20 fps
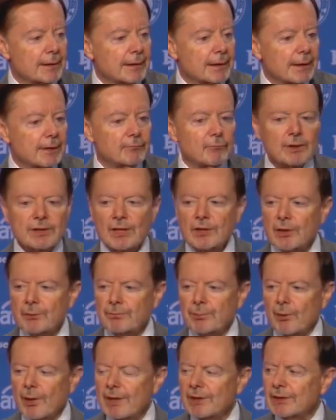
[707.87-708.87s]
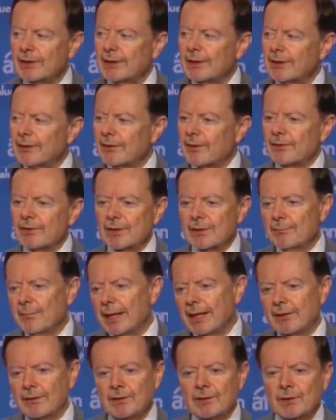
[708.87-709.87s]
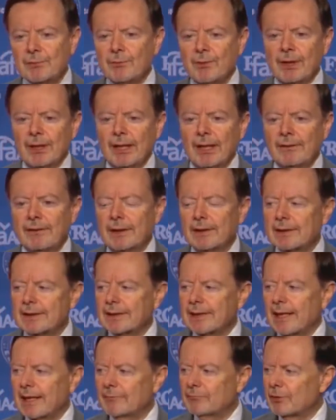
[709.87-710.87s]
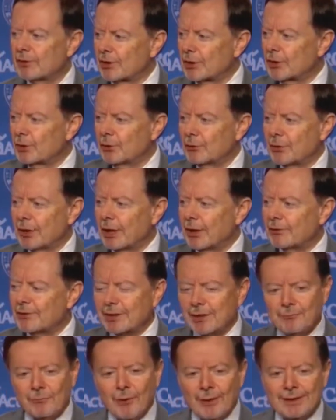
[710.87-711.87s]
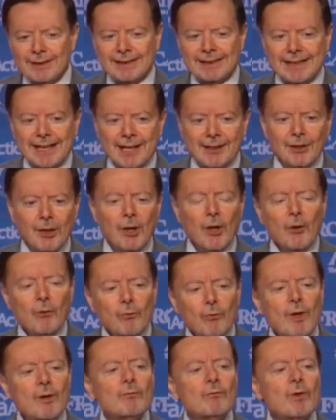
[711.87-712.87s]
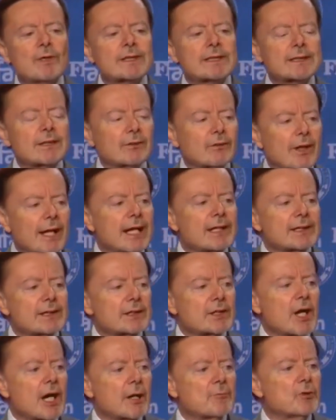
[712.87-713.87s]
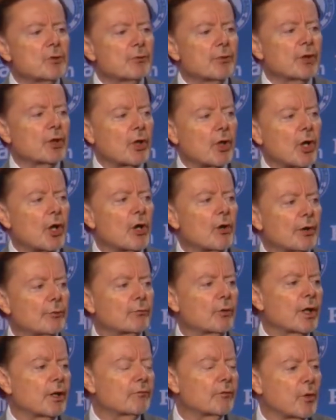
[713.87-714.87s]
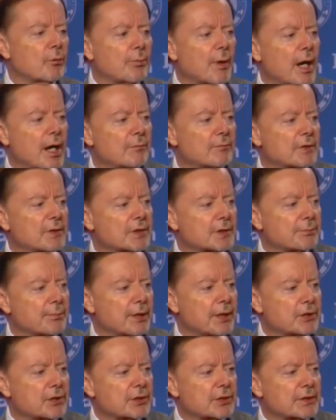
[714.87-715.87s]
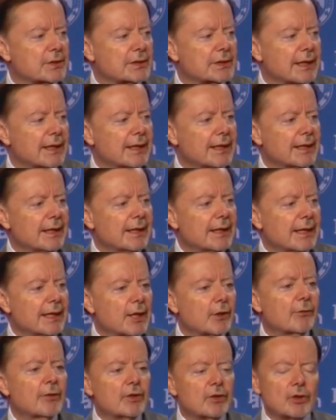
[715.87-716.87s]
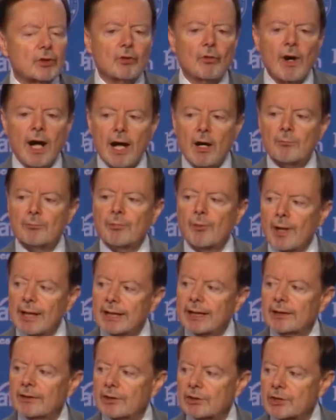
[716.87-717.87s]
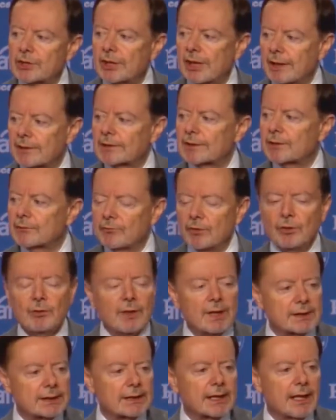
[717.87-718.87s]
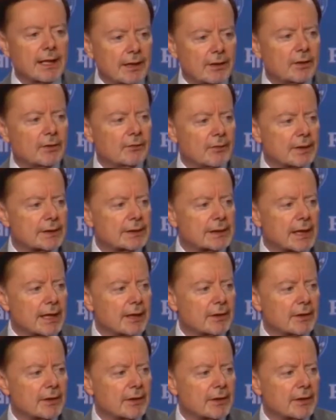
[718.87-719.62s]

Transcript: And was it the president or somebody this morning, I think, said, was it you, Carol? Someone said, when was the last time you recall in one of Obama's speeches hearing the crowd break into chants of USA, USA,